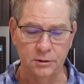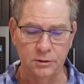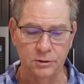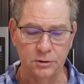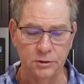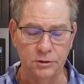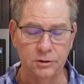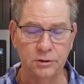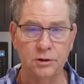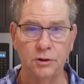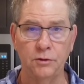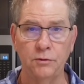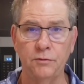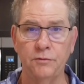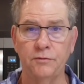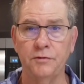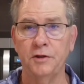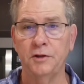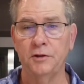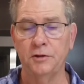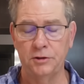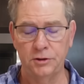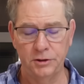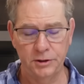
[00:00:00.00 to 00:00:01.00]
So you should go over
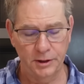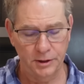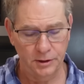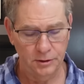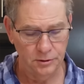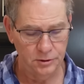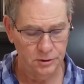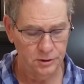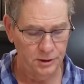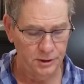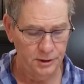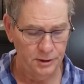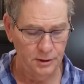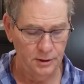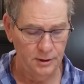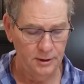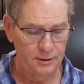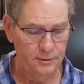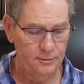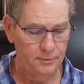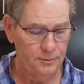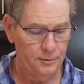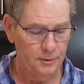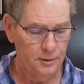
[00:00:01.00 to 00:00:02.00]
there and check her
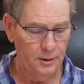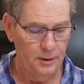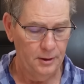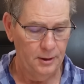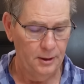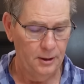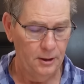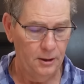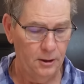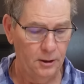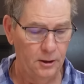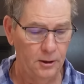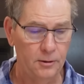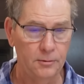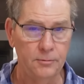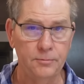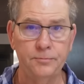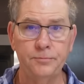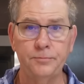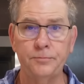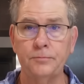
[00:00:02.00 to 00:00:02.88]
channel out.